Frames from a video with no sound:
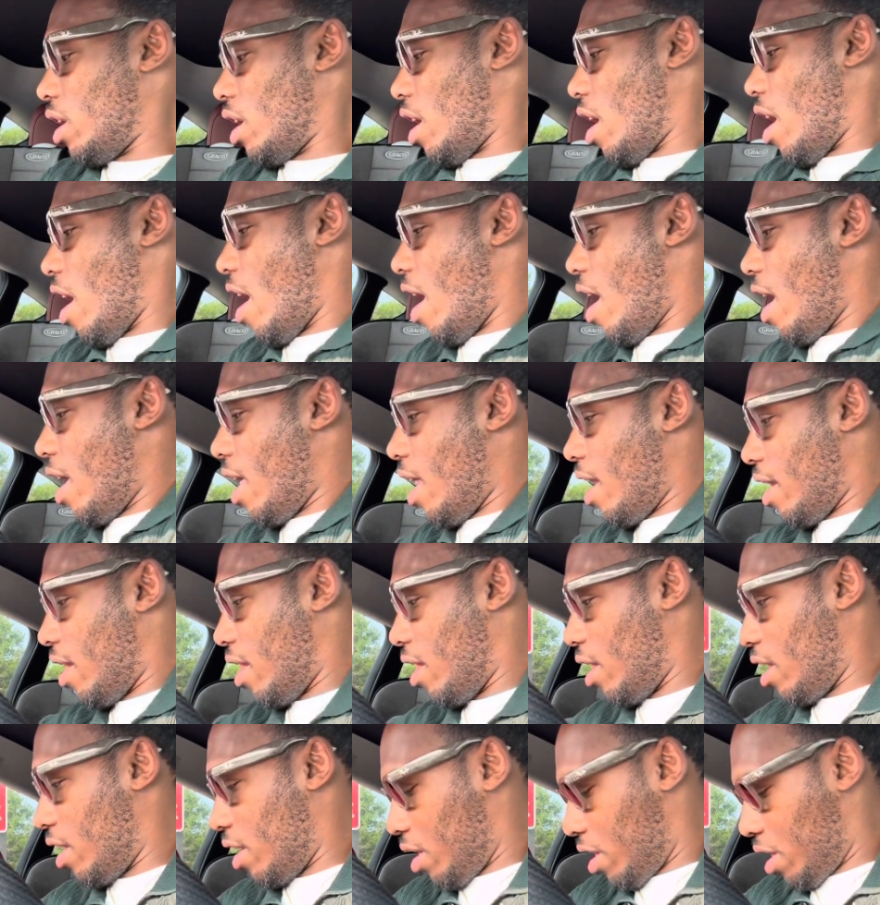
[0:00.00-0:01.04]
and
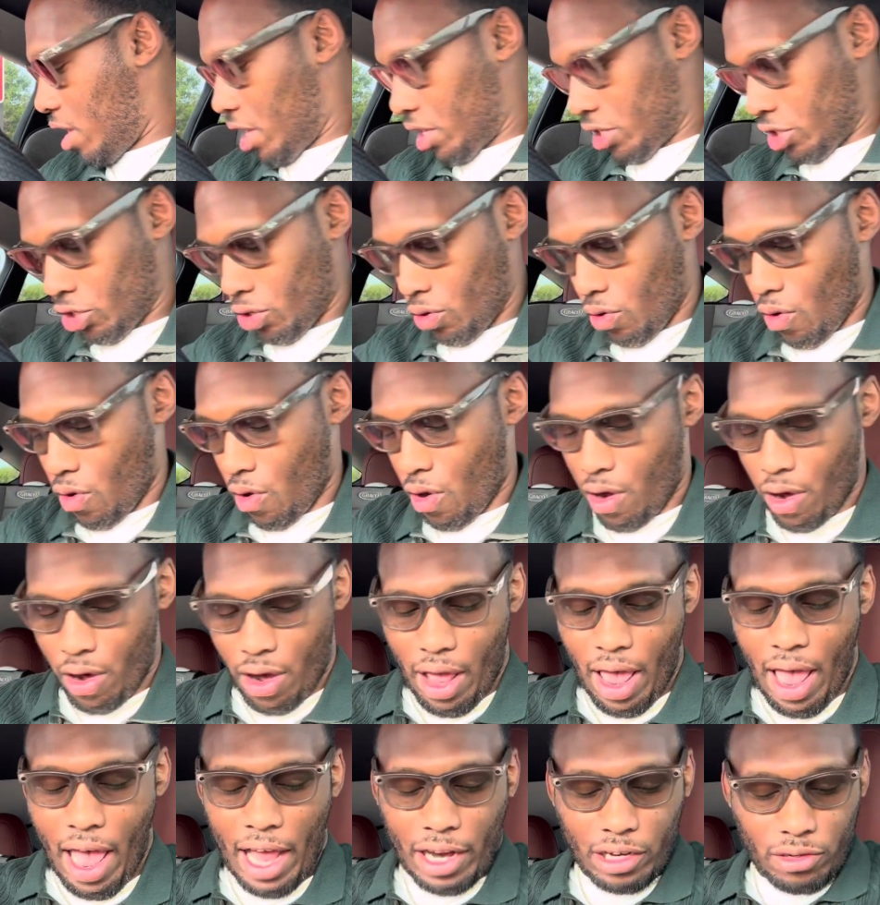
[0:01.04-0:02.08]
get your
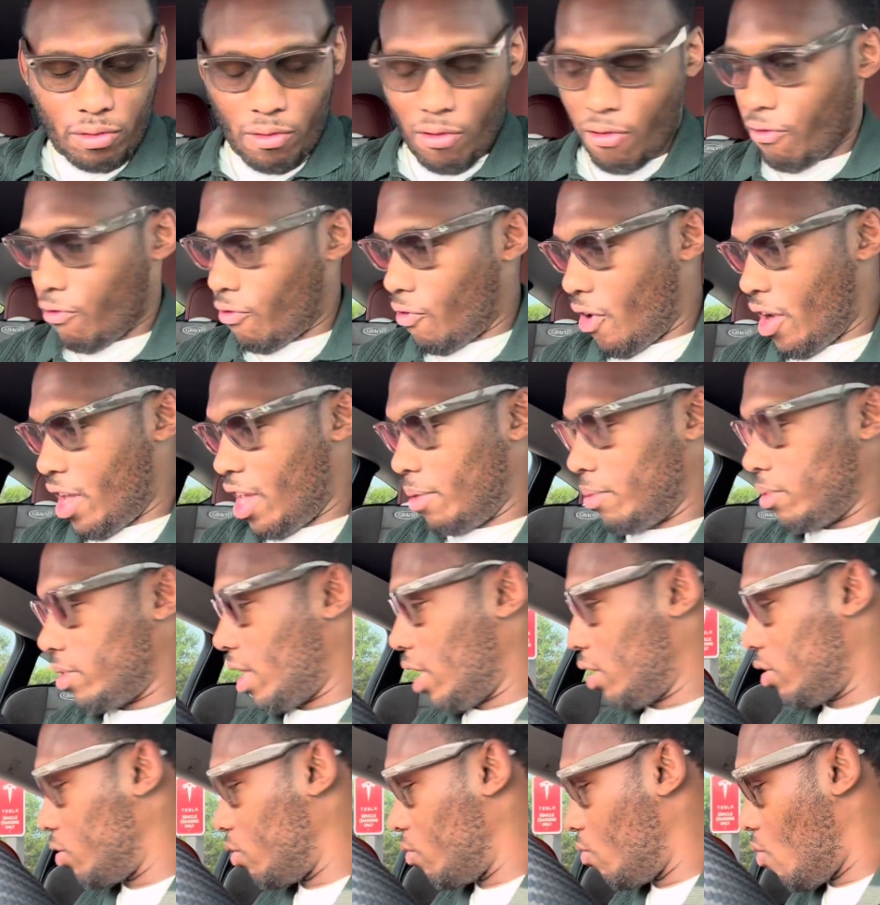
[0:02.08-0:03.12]
actual frames
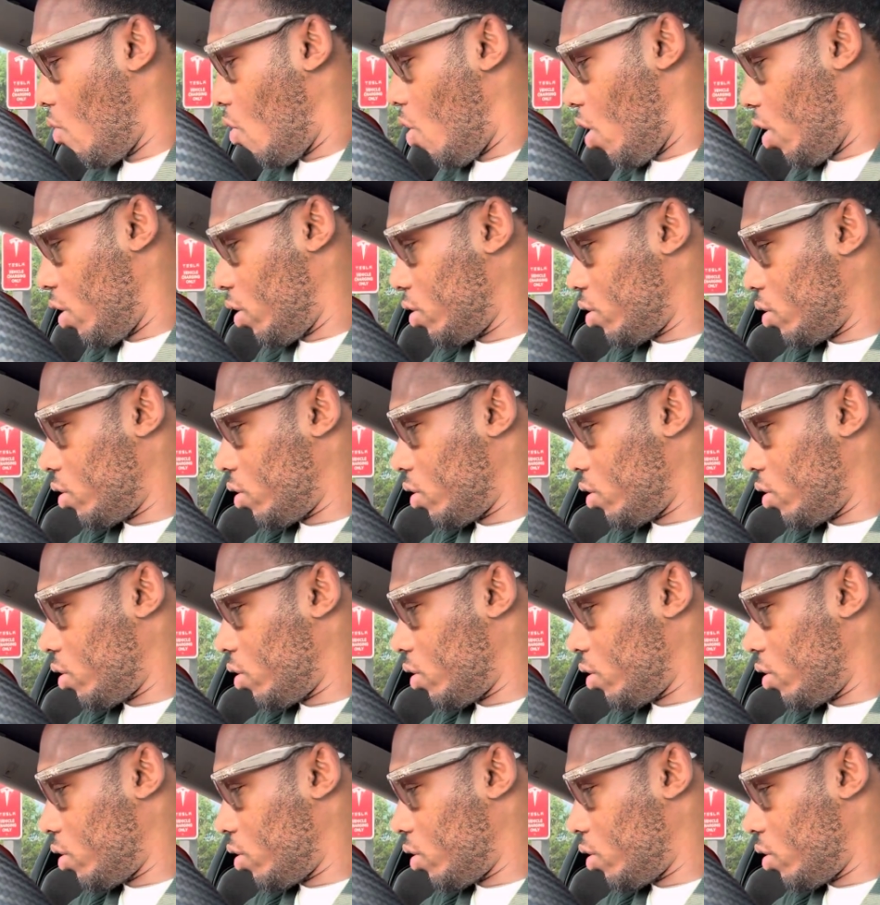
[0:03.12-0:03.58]
that you want.